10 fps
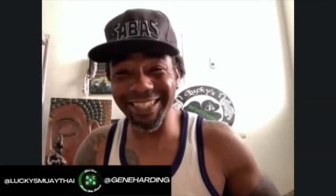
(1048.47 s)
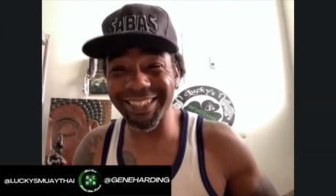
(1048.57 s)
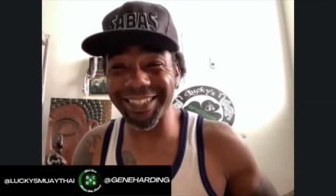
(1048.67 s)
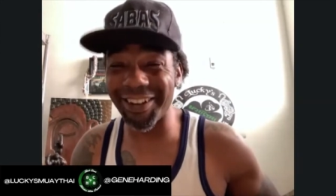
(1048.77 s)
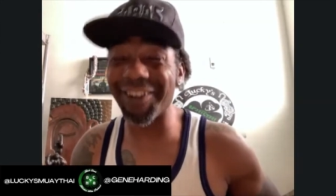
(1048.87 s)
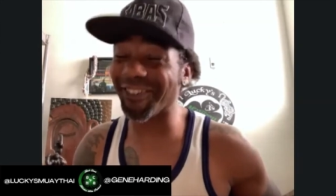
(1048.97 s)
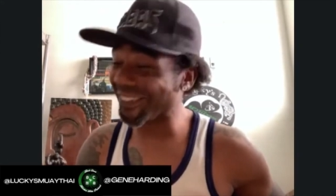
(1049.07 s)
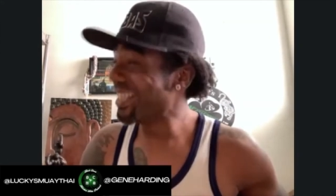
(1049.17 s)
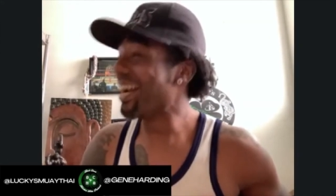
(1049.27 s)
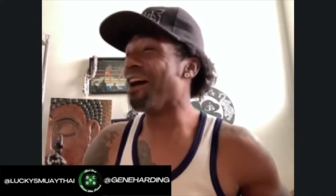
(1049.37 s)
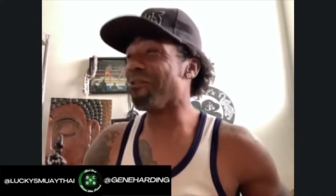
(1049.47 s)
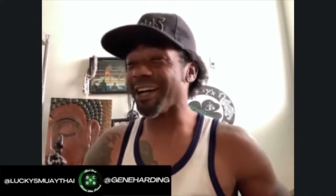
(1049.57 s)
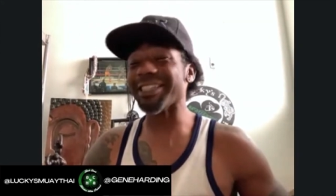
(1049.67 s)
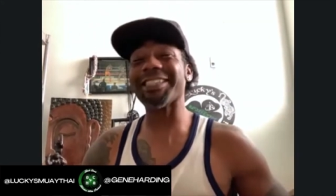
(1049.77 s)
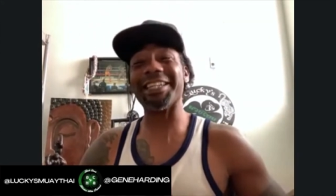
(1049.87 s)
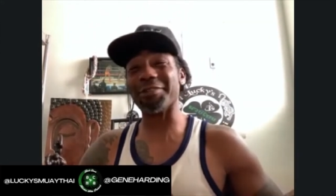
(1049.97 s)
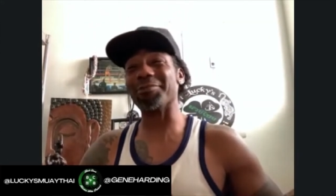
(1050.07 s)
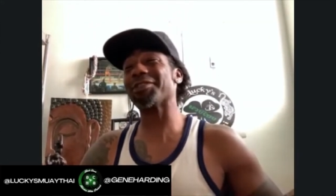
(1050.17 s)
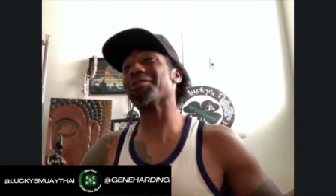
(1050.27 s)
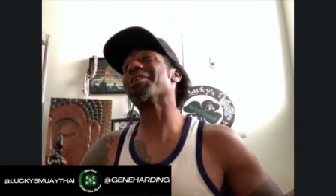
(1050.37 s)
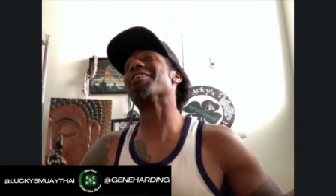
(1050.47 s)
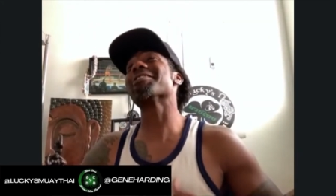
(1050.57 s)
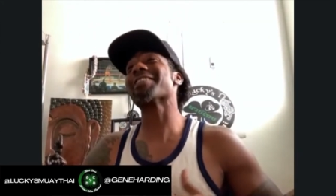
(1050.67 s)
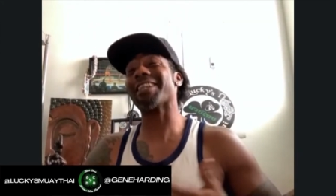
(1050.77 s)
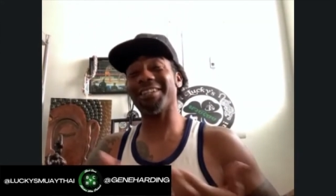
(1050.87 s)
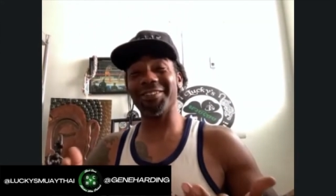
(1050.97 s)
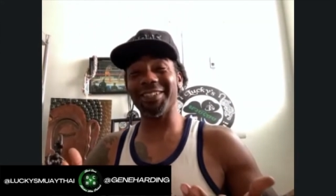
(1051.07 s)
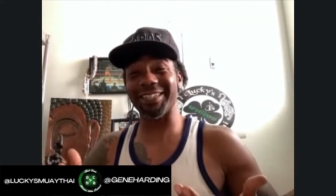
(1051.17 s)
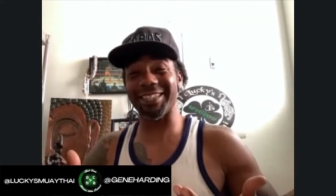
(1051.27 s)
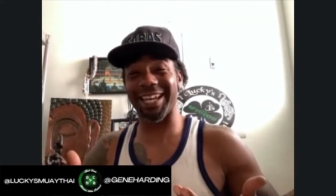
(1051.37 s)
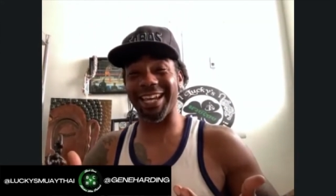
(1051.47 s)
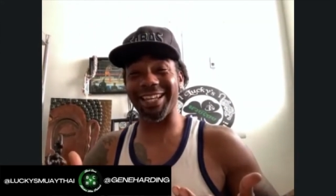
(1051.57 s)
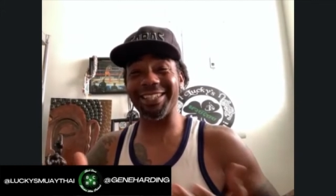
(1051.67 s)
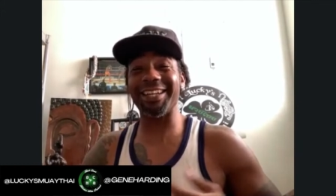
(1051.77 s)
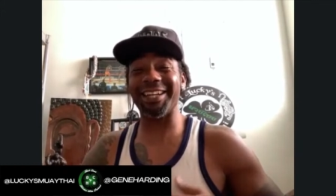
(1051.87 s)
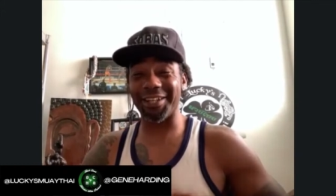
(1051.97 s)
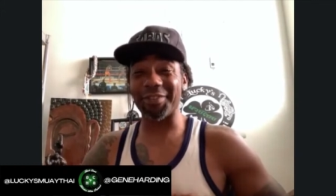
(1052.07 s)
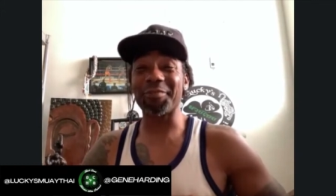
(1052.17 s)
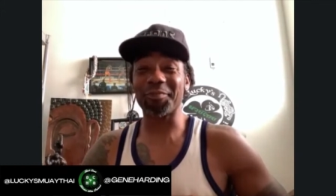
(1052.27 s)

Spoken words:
Yo, I watched Kingdom too, and I was like, oh, look at that. Yeah.